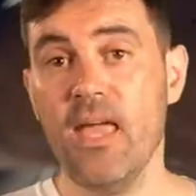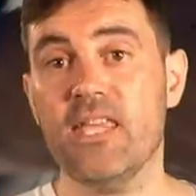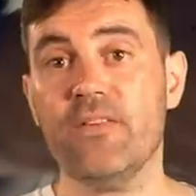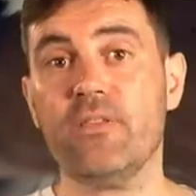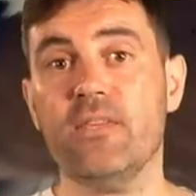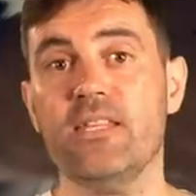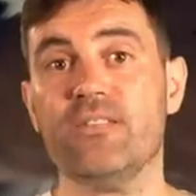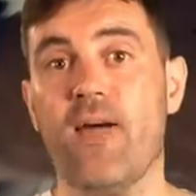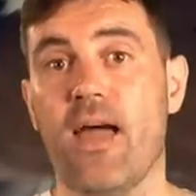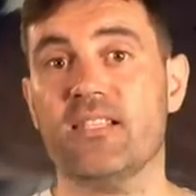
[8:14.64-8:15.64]
Given
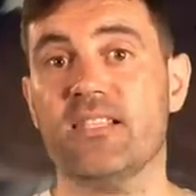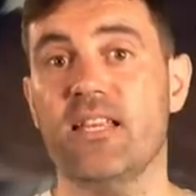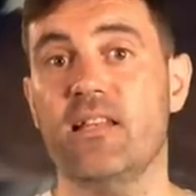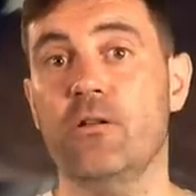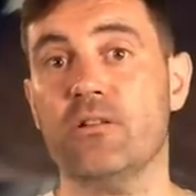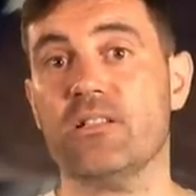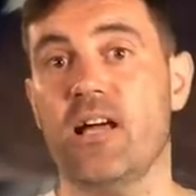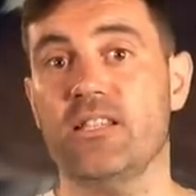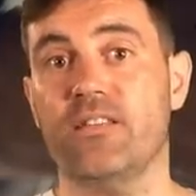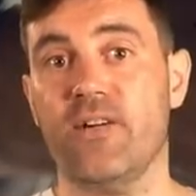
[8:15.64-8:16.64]
these facts, it looks
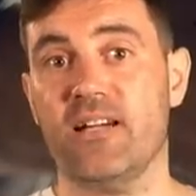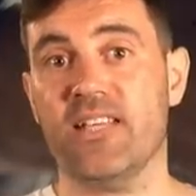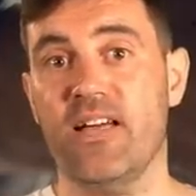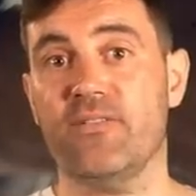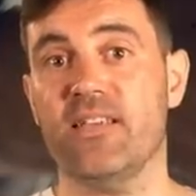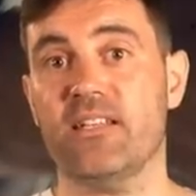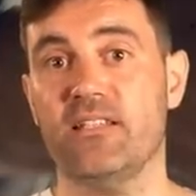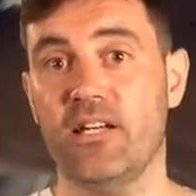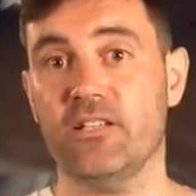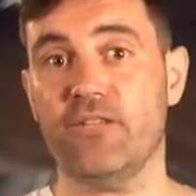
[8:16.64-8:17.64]
like the FATF is
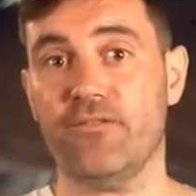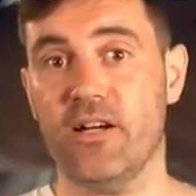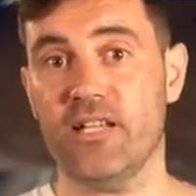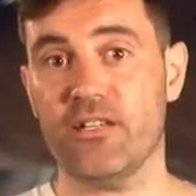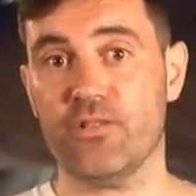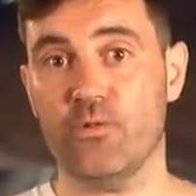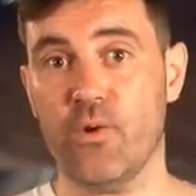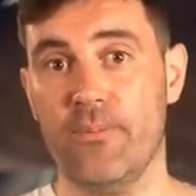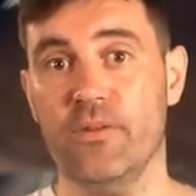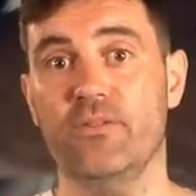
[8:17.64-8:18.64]
another financial
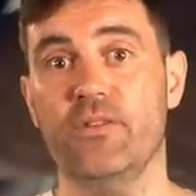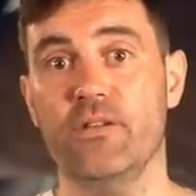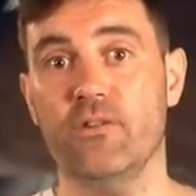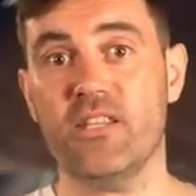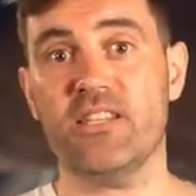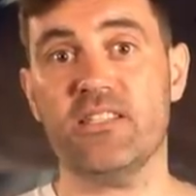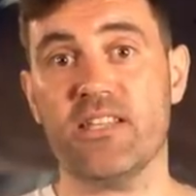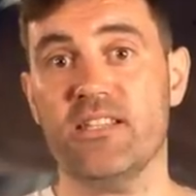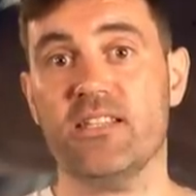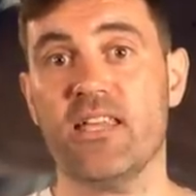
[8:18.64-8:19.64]
weapon the United
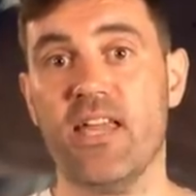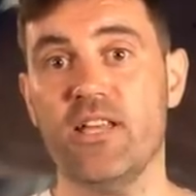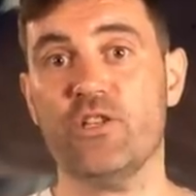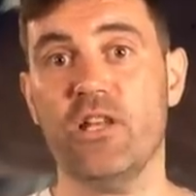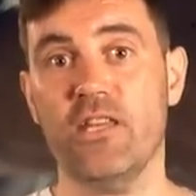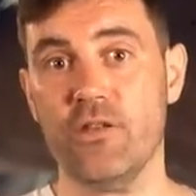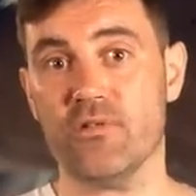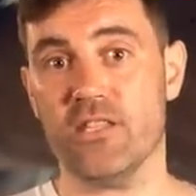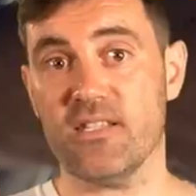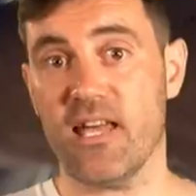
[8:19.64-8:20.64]
States occasionally
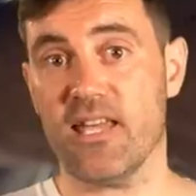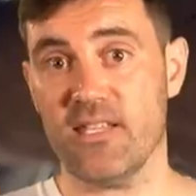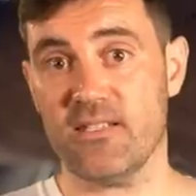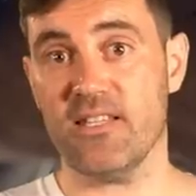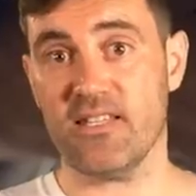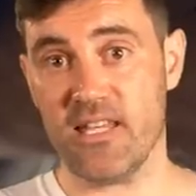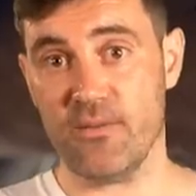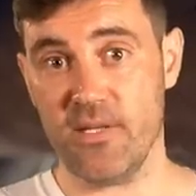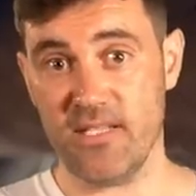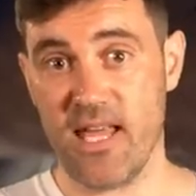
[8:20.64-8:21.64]
uses against its
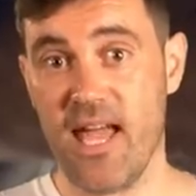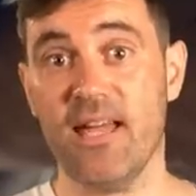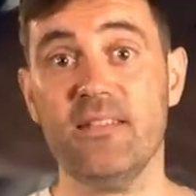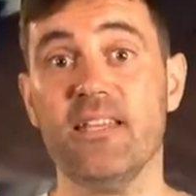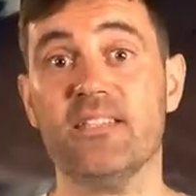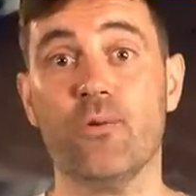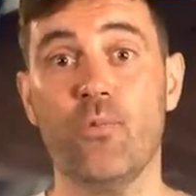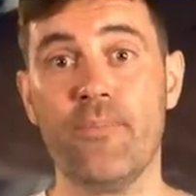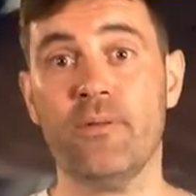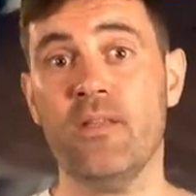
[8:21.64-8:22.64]
enemies, and it's a
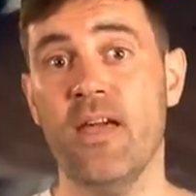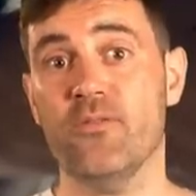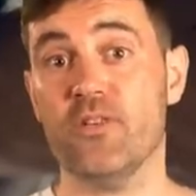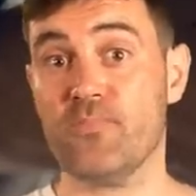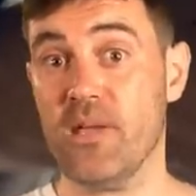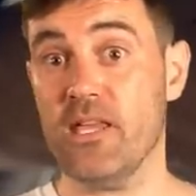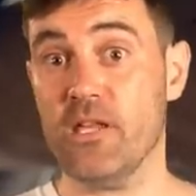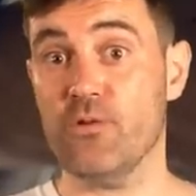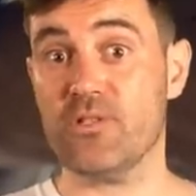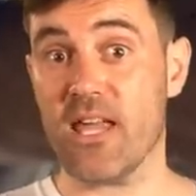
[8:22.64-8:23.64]
weapon that's being
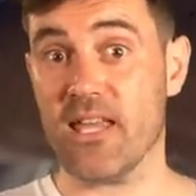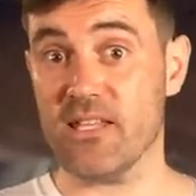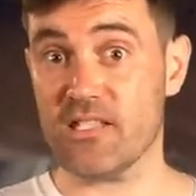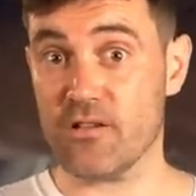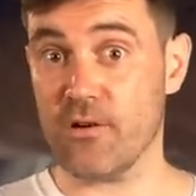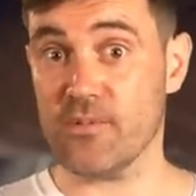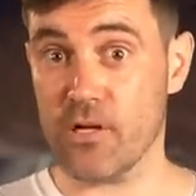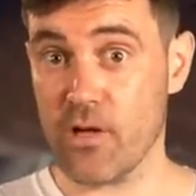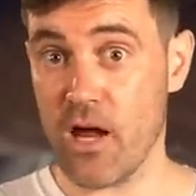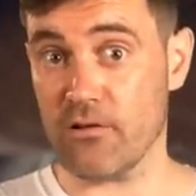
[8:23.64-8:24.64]
used against
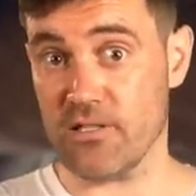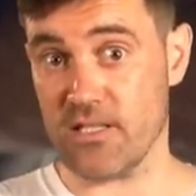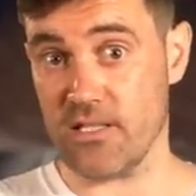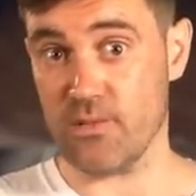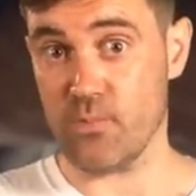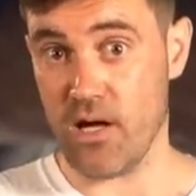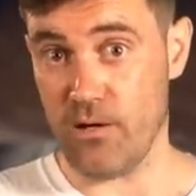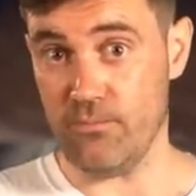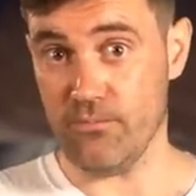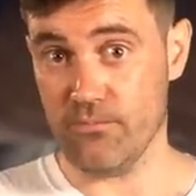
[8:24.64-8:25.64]
cryptocurrency as well.